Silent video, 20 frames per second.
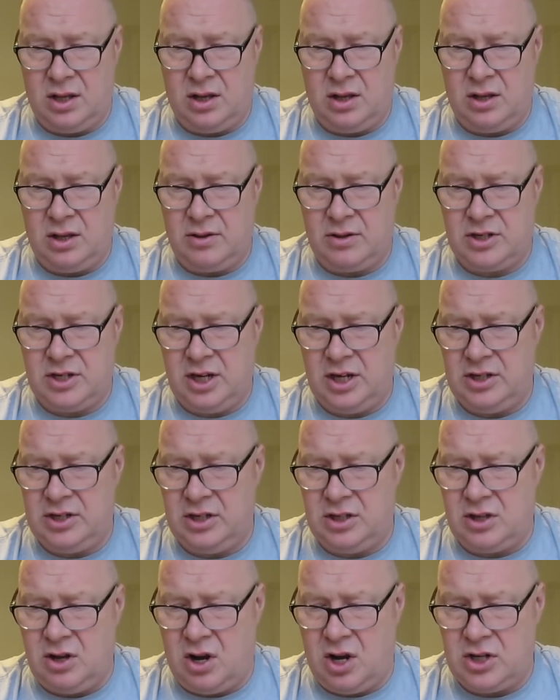The
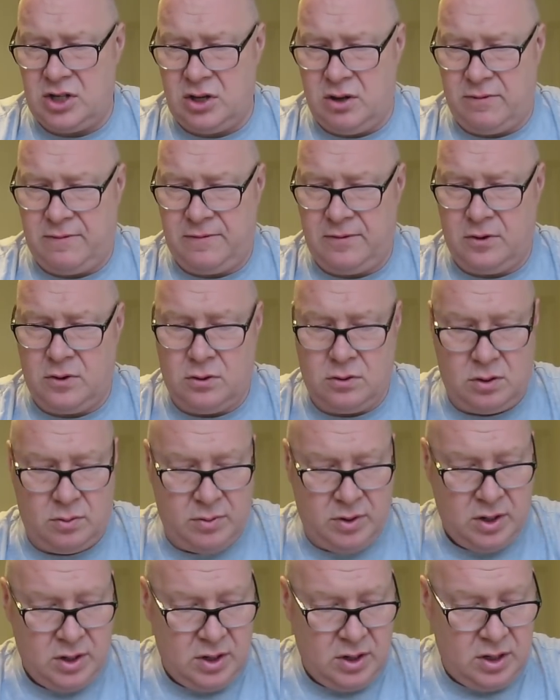season dies off
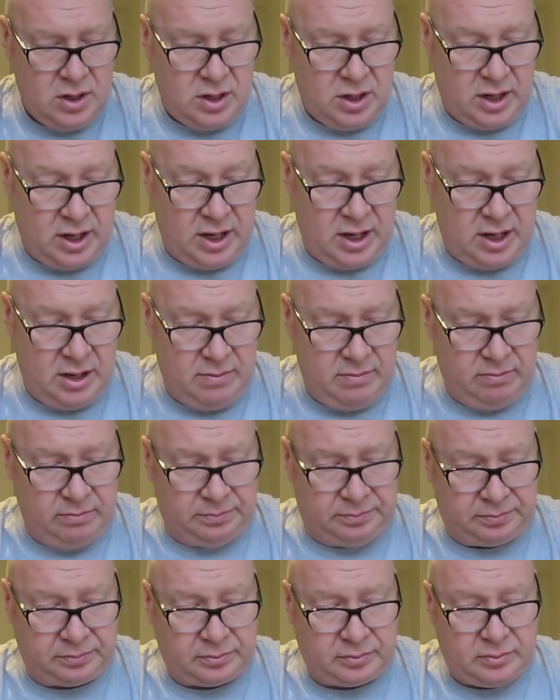for
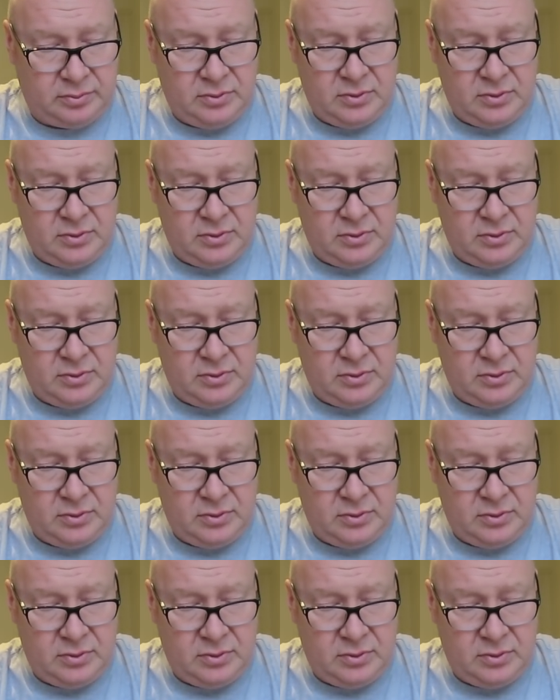them.